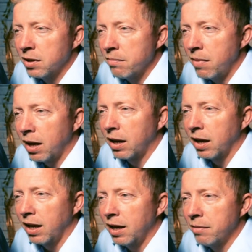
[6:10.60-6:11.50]
make
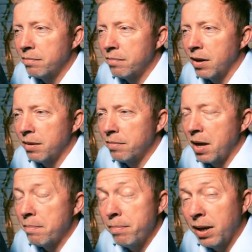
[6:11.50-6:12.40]
a
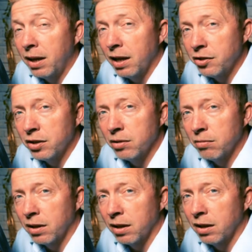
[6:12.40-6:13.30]
big issue
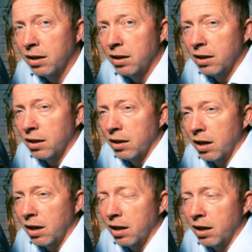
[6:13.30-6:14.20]
with it.
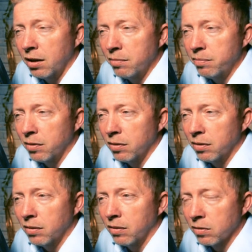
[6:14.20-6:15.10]
But
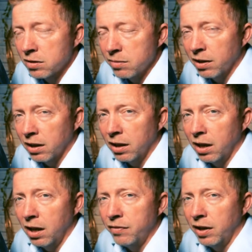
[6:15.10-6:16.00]
ultimately,
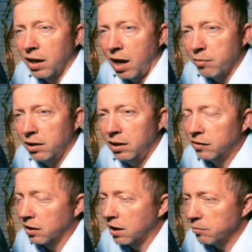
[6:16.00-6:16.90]
if your camera needs
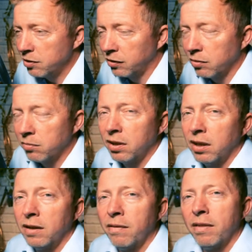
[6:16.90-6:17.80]
to capture
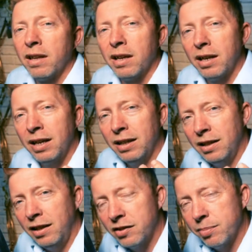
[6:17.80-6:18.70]
something, it
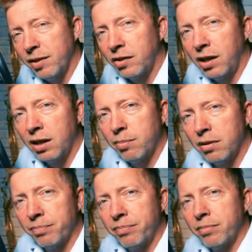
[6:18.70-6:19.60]
needs to be
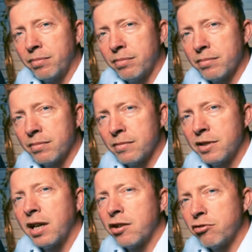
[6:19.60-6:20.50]
stable.
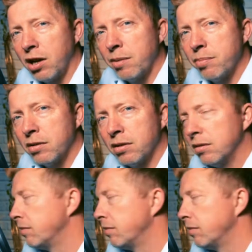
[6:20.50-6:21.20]
Take a tripod.